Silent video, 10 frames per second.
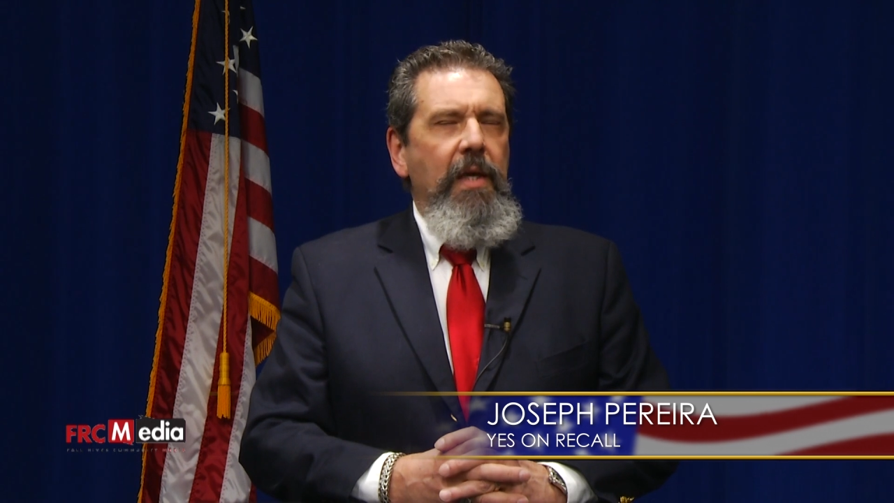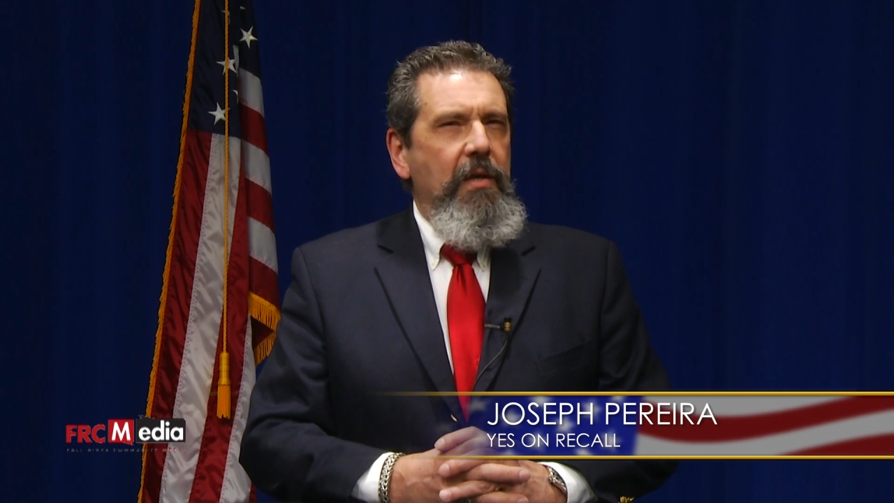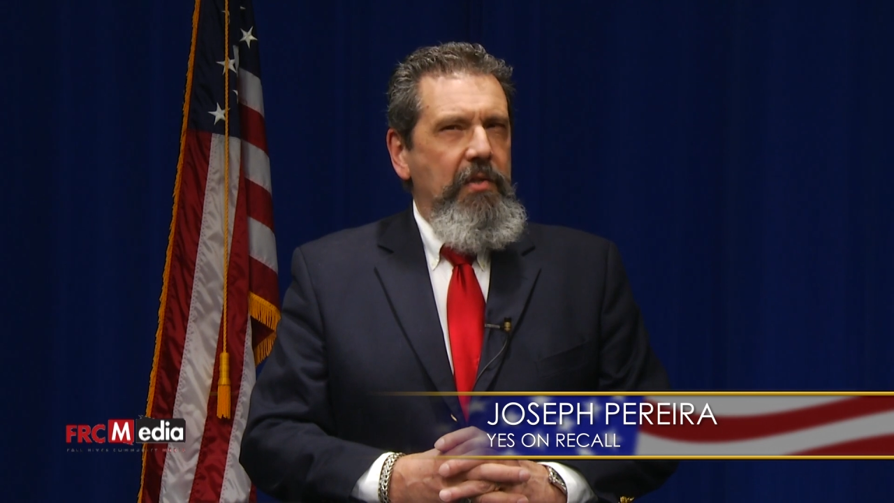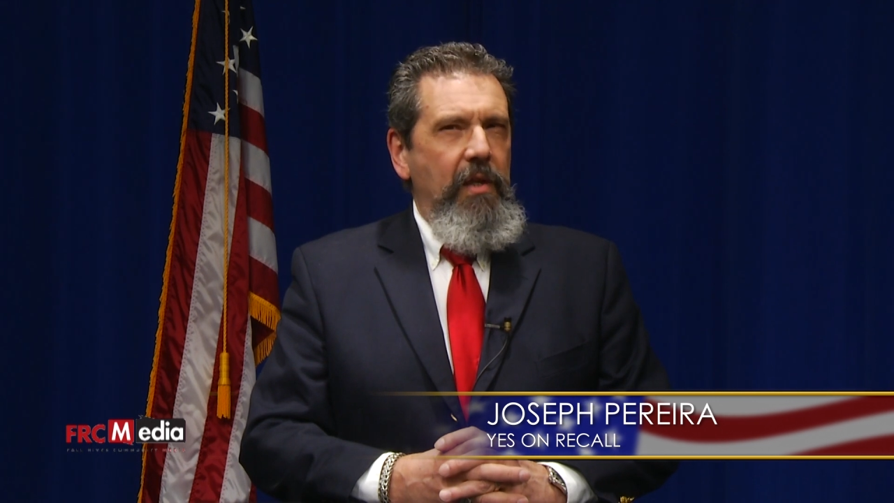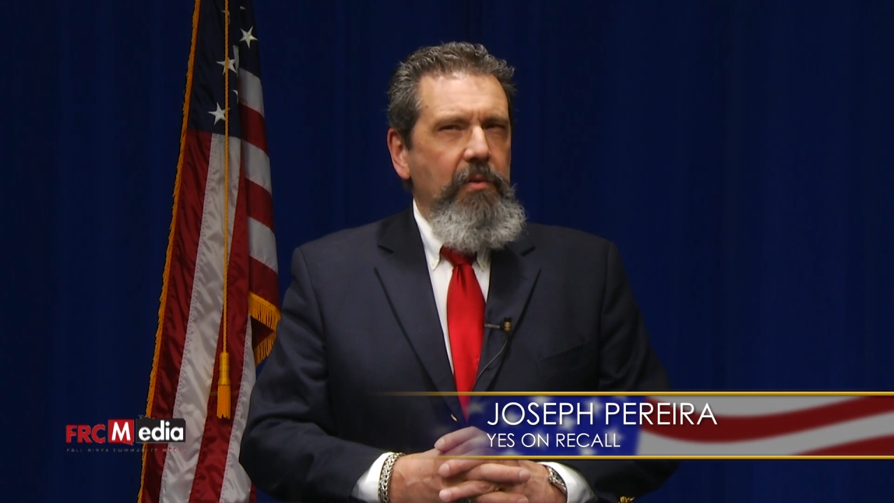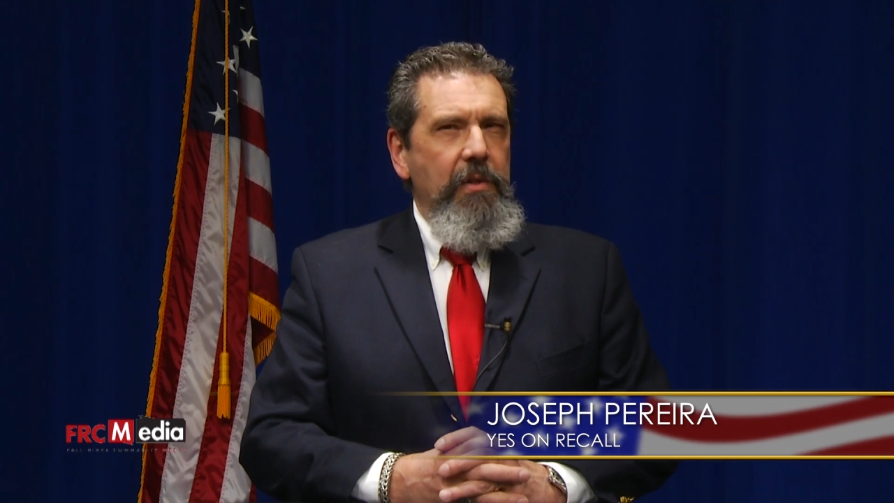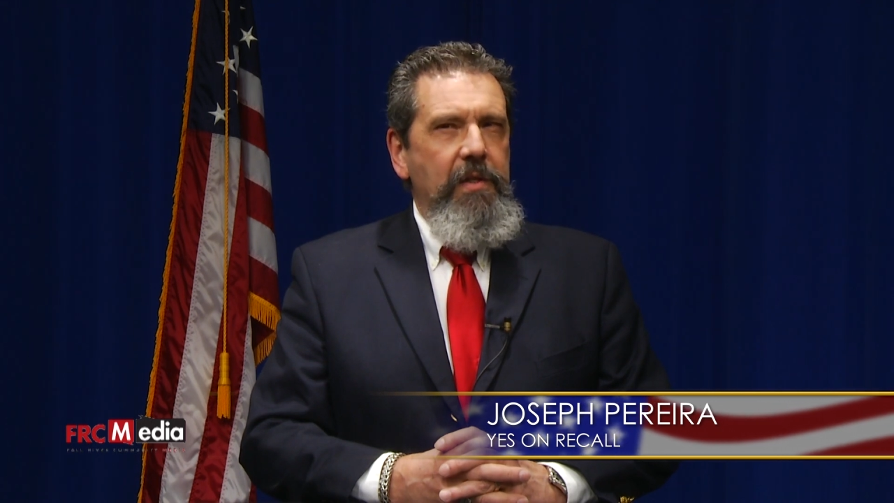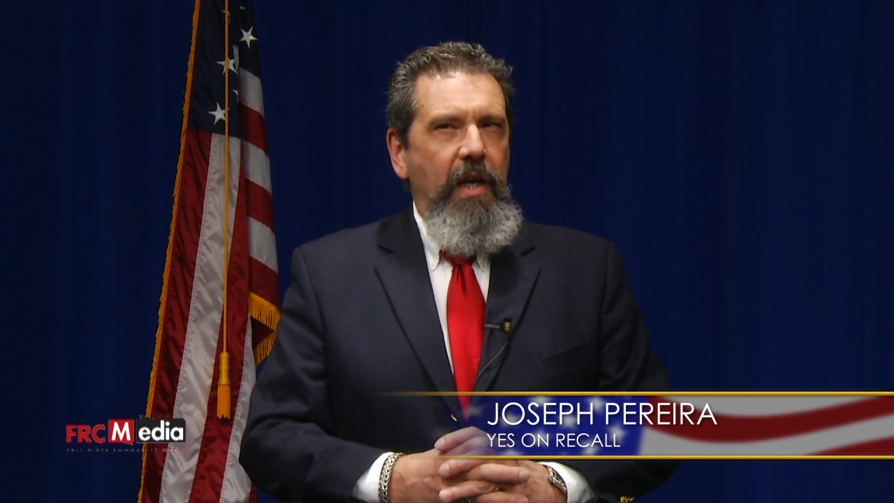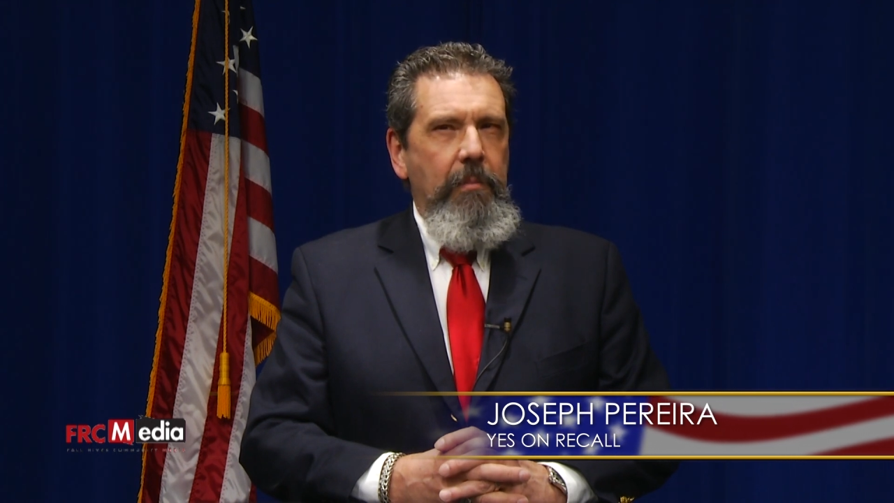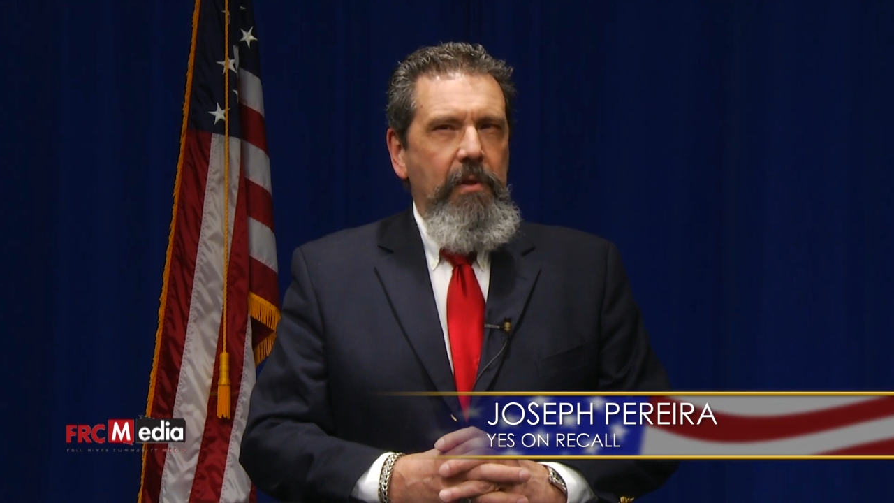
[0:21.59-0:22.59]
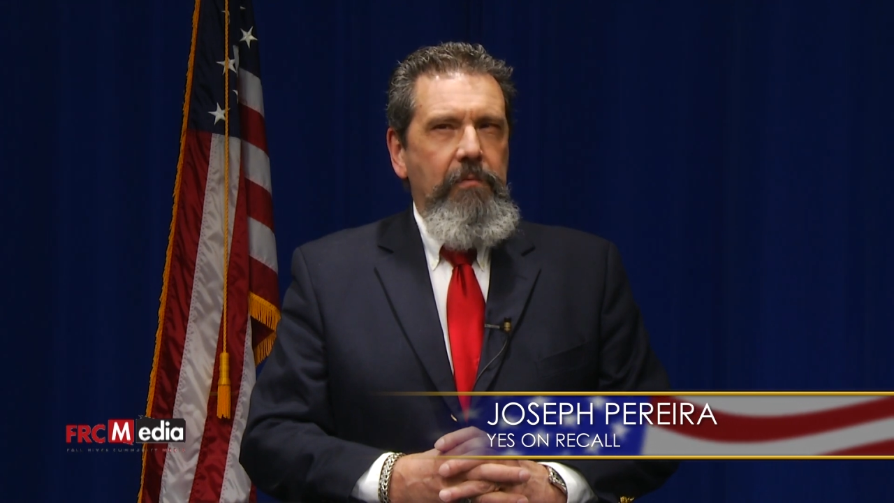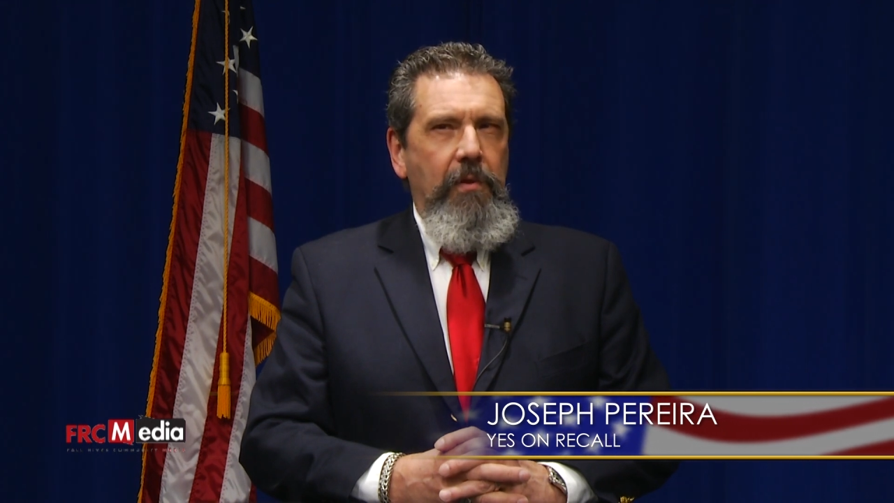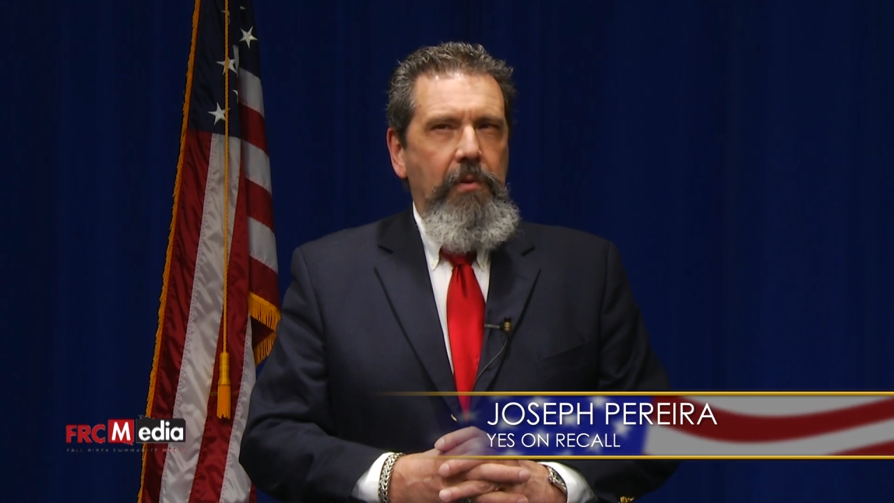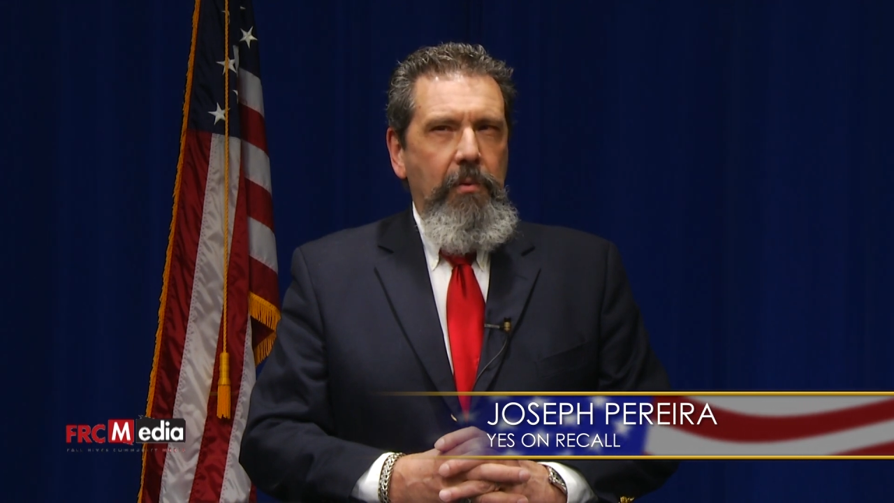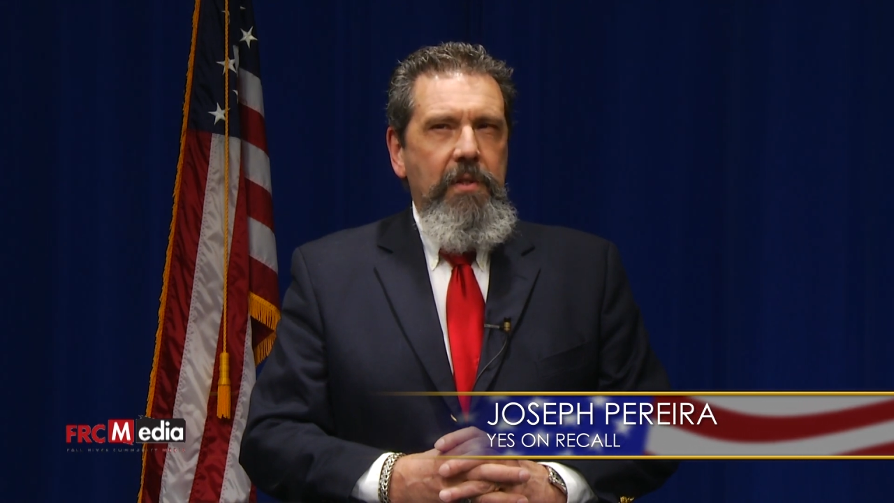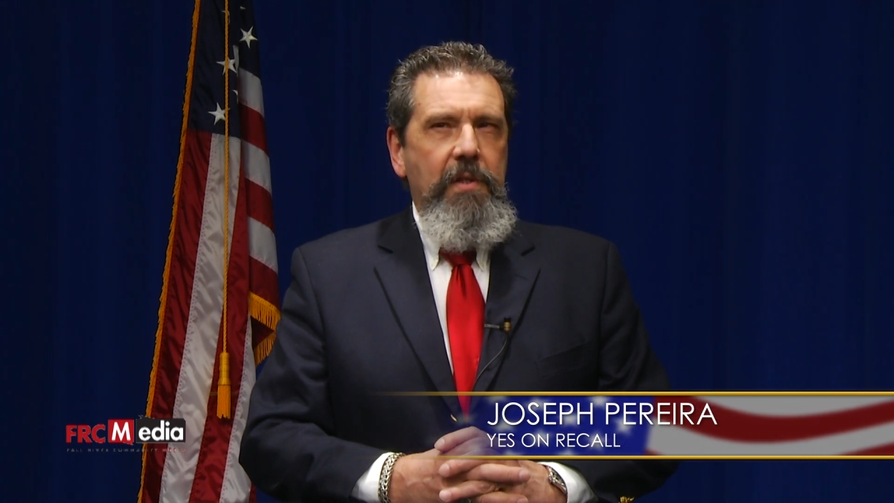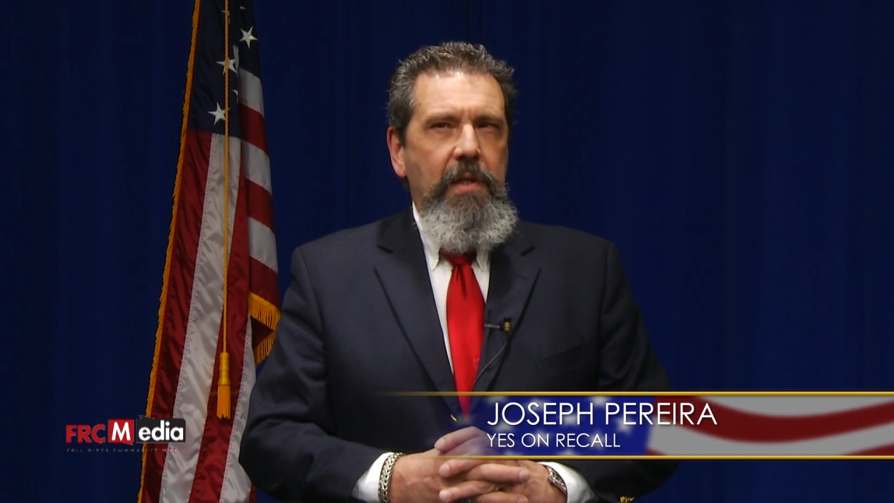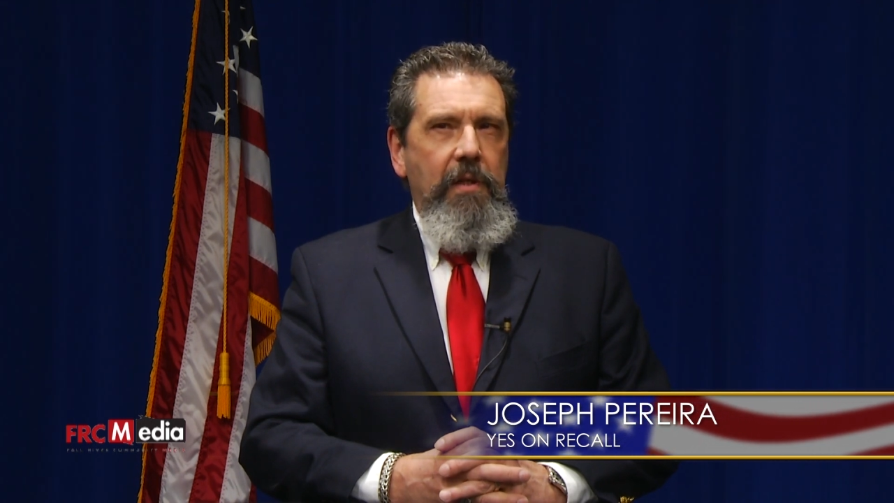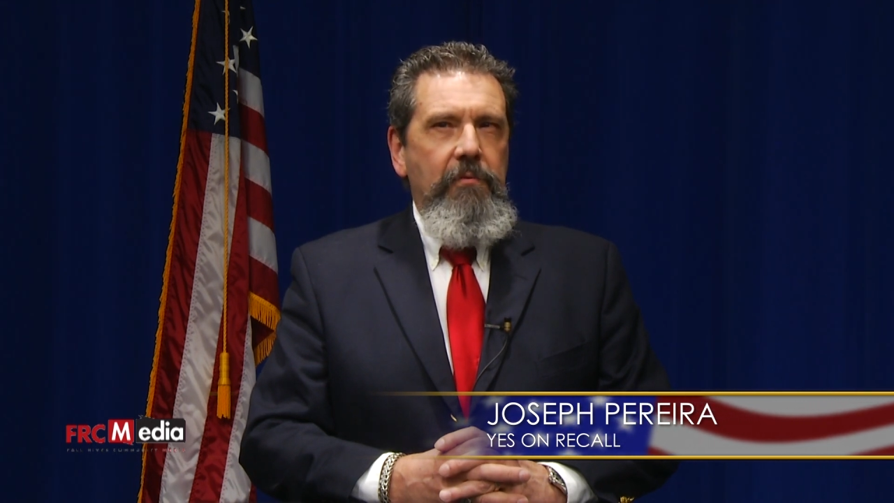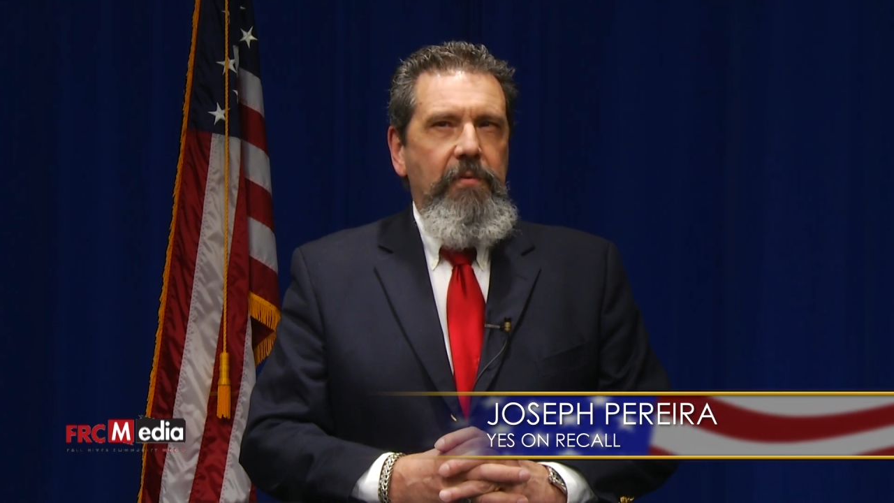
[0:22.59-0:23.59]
He is under indictment for 13